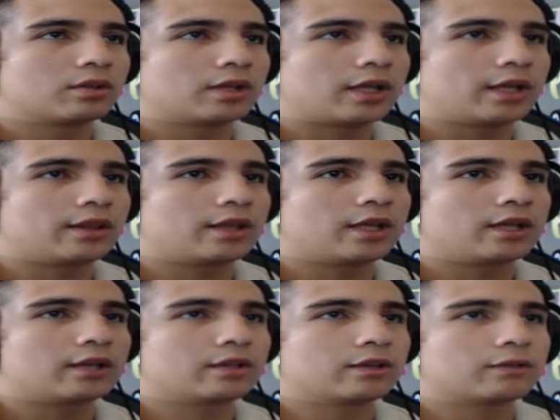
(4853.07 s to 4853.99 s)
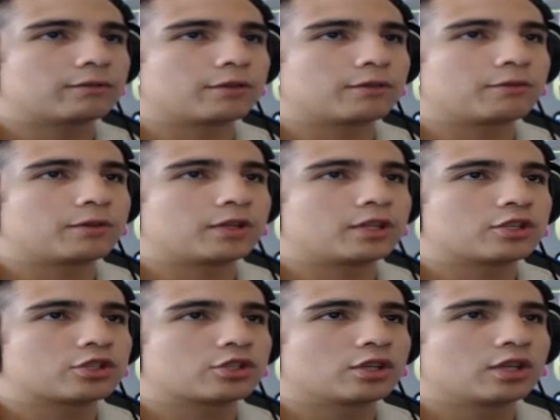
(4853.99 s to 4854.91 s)
And then for the
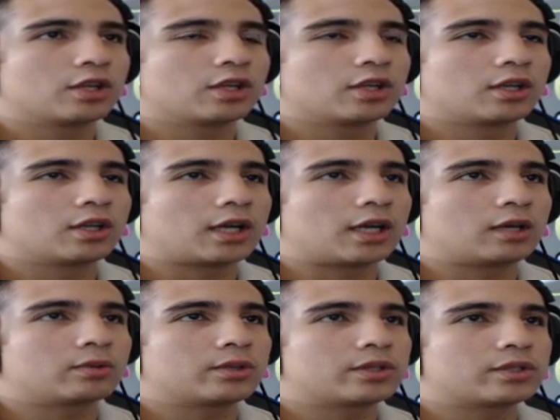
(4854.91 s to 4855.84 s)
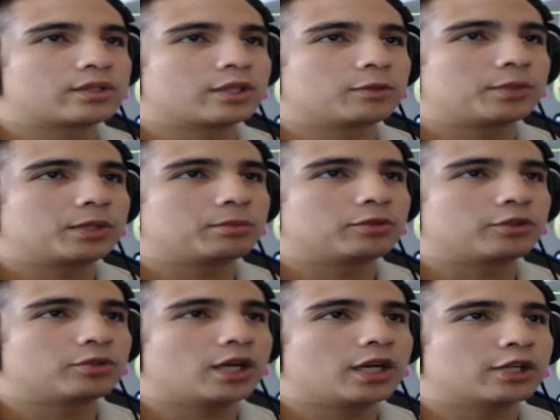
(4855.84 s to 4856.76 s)
finish, I always tell people
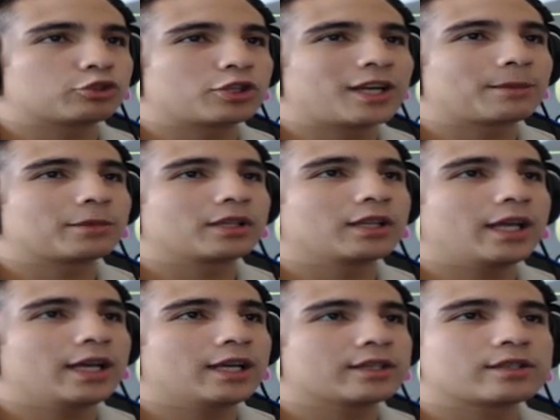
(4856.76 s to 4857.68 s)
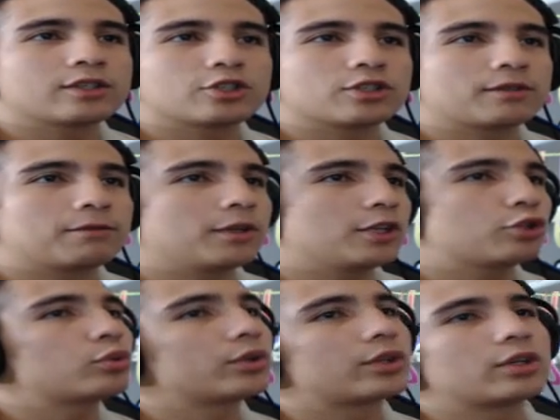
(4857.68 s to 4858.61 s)
you got to trap the legs and just finish with